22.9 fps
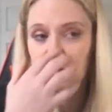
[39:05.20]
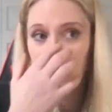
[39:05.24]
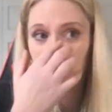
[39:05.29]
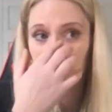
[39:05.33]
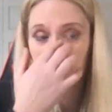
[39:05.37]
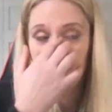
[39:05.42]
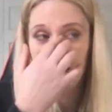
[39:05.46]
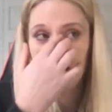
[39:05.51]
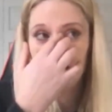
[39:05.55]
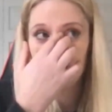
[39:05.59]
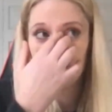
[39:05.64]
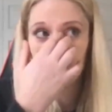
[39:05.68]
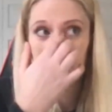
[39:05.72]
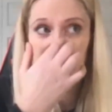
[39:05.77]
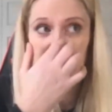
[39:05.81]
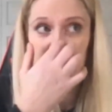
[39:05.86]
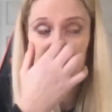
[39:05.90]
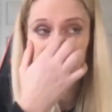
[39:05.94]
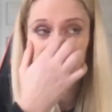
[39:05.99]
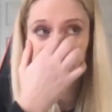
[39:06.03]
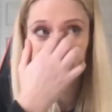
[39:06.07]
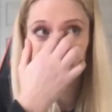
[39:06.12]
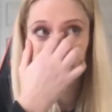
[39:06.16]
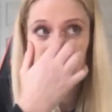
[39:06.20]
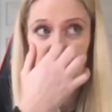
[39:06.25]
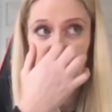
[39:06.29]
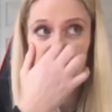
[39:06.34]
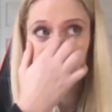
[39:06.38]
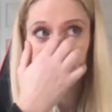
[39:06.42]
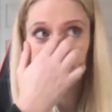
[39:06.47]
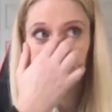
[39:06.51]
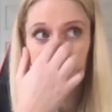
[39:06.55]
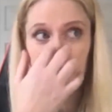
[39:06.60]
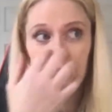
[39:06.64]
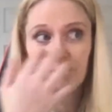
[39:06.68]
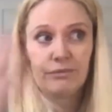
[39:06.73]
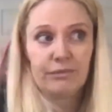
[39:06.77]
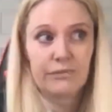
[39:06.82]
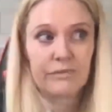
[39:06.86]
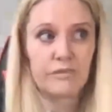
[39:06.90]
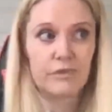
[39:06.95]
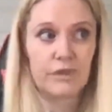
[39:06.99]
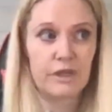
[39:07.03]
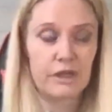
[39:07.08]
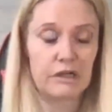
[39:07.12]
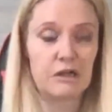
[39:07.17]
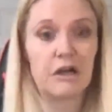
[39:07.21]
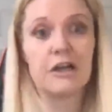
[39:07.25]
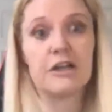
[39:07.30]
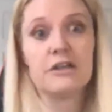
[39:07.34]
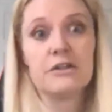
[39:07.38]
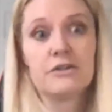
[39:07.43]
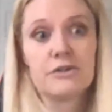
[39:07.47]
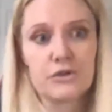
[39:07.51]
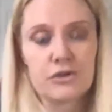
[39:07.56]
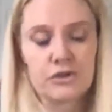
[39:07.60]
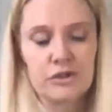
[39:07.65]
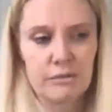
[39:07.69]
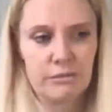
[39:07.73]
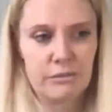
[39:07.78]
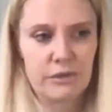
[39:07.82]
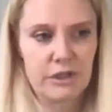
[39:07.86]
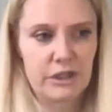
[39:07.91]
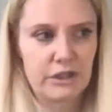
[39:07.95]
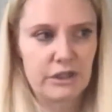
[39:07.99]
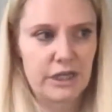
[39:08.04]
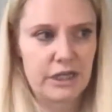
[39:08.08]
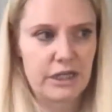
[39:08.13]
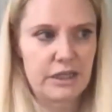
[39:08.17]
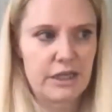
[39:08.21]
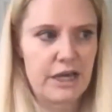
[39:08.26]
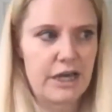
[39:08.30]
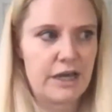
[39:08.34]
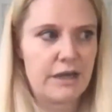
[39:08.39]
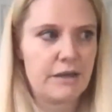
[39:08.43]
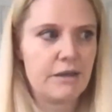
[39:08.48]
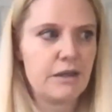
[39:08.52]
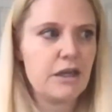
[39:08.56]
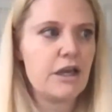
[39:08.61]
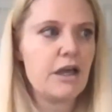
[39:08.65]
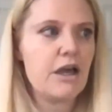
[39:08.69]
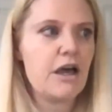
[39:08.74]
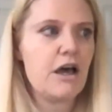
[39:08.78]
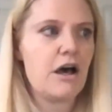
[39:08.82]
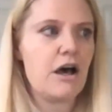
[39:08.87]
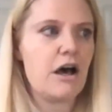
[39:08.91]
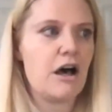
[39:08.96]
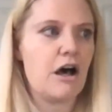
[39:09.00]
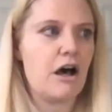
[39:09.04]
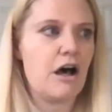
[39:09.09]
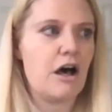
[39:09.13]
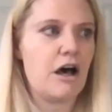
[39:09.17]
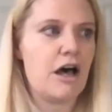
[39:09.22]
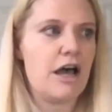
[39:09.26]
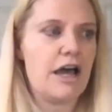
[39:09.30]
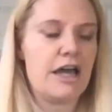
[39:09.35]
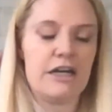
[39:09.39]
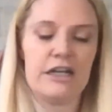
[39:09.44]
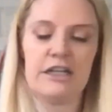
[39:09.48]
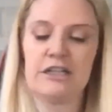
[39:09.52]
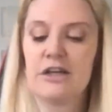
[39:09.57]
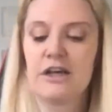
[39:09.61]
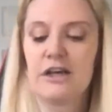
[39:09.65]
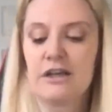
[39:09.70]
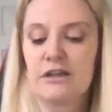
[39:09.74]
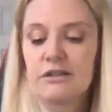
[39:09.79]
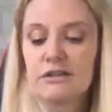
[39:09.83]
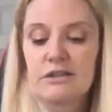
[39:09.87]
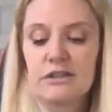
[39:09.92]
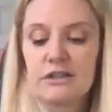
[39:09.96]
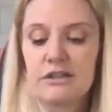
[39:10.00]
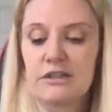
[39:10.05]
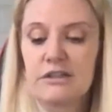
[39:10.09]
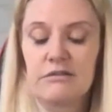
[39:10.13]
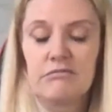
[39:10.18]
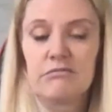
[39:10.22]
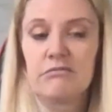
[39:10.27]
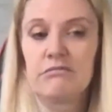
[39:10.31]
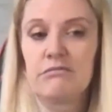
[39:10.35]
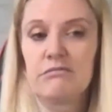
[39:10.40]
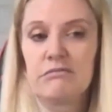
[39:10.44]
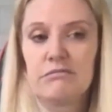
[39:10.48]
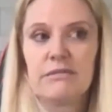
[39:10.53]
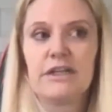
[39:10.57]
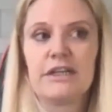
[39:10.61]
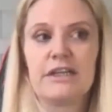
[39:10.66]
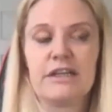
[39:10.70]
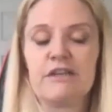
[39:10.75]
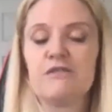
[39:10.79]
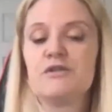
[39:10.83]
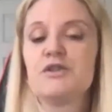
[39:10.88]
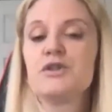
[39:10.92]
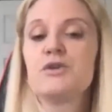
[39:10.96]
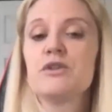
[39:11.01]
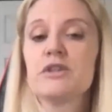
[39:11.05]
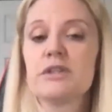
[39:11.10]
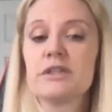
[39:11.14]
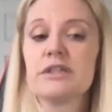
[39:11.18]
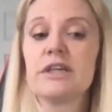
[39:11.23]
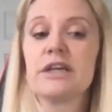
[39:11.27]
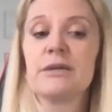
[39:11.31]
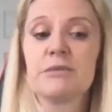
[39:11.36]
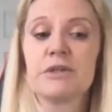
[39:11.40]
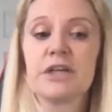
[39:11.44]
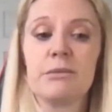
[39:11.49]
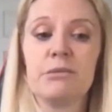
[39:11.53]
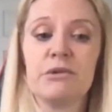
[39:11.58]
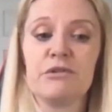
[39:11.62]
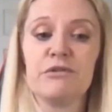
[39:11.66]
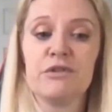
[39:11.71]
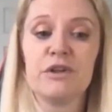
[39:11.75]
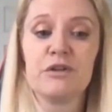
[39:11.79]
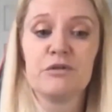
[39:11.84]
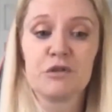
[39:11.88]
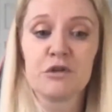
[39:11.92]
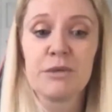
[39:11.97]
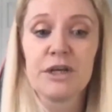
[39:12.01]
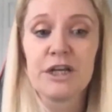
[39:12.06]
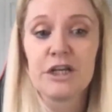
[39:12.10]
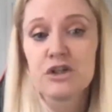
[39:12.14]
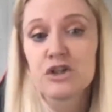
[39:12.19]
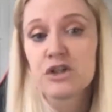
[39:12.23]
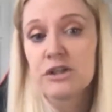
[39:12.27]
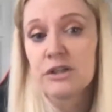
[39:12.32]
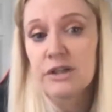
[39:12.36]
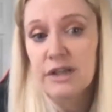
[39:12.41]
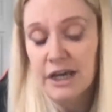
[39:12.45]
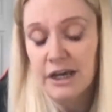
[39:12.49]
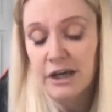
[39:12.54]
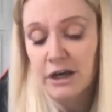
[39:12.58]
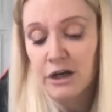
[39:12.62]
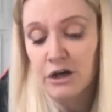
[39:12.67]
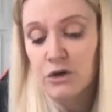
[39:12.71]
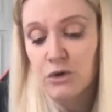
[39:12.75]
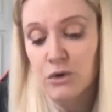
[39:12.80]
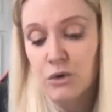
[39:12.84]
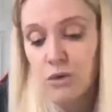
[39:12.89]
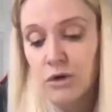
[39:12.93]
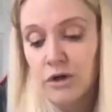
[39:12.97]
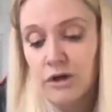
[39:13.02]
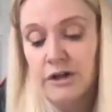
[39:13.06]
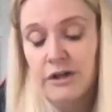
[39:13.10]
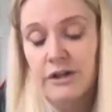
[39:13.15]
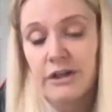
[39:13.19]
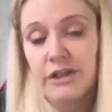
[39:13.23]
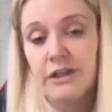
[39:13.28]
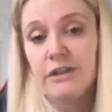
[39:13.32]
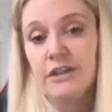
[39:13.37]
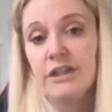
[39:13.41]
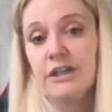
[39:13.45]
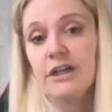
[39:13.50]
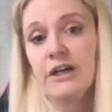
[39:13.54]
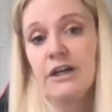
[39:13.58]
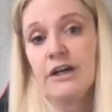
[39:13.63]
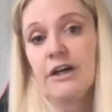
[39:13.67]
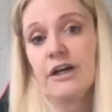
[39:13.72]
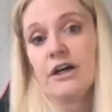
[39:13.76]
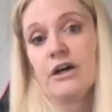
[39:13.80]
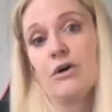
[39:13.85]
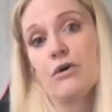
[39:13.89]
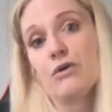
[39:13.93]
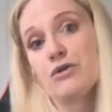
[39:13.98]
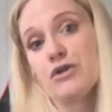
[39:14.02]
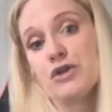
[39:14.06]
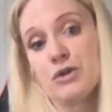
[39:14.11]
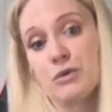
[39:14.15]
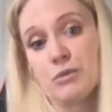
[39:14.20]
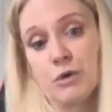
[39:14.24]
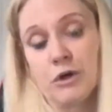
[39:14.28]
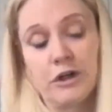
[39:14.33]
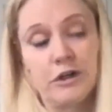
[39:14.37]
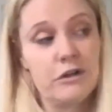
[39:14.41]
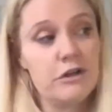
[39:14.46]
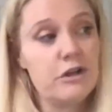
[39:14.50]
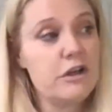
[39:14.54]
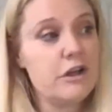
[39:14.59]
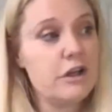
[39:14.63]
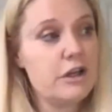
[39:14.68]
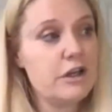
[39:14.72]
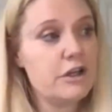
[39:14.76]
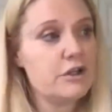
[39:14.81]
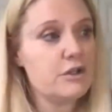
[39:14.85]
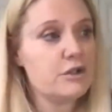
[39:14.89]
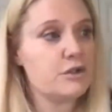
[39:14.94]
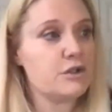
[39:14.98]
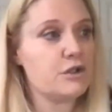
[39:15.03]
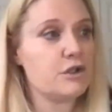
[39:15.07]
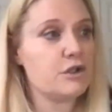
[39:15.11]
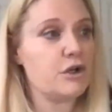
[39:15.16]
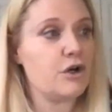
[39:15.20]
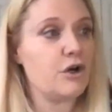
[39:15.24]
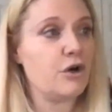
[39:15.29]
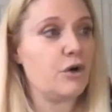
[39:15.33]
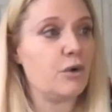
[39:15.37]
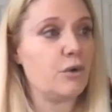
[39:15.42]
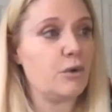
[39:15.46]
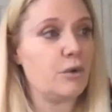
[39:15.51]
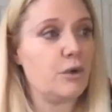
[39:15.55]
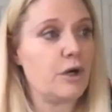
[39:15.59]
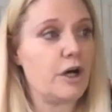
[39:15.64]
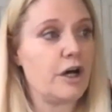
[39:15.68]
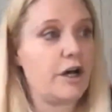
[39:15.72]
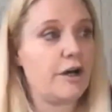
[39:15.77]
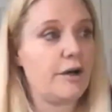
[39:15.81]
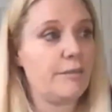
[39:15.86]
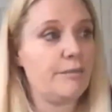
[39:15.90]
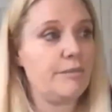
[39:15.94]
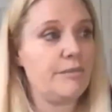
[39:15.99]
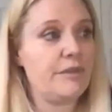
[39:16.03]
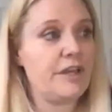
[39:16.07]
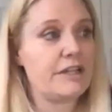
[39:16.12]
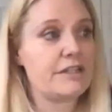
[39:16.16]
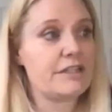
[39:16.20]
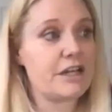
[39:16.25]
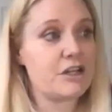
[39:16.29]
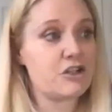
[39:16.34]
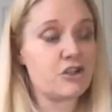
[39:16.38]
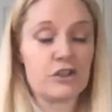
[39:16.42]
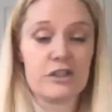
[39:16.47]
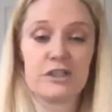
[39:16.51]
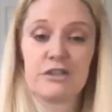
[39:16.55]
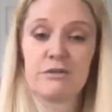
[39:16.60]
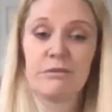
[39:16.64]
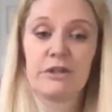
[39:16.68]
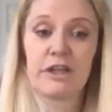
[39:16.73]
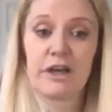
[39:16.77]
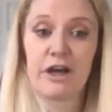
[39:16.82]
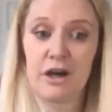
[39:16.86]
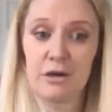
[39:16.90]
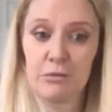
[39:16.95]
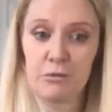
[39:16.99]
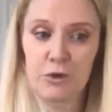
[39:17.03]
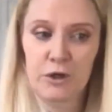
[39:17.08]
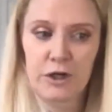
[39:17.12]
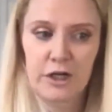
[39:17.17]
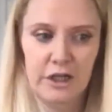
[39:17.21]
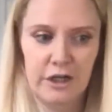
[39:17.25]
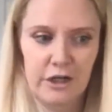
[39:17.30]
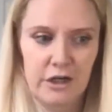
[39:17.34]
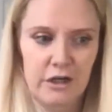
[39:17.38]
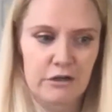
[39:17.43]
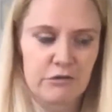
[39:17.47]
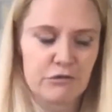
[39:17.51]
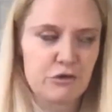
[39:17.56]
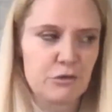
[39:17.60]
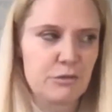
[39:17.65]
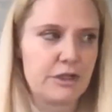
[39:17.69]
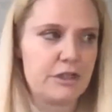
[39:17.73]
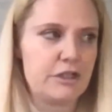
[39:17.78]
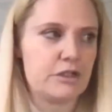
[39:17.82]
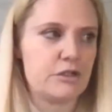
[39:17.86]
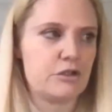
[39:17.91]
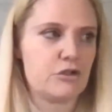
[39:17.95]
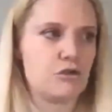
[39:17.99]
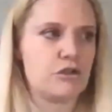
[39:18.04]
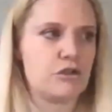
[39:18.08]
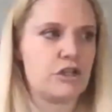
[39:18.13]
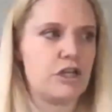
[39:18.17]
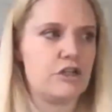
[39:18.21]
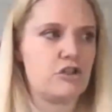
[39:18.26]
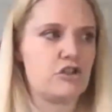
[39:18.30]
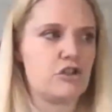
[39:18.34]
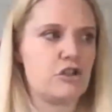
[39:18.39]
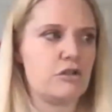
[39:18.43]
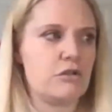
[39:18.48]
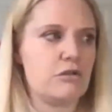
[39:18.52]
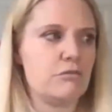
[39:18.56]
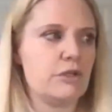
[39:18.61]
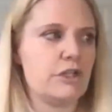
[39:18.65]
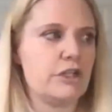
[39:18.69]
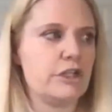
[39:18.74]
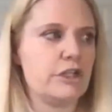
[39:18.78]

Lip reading: rather than ice or something like that. And it gives you the same type of information that a core in the ocean would. So that's actually something that I'm working on for my dissertation.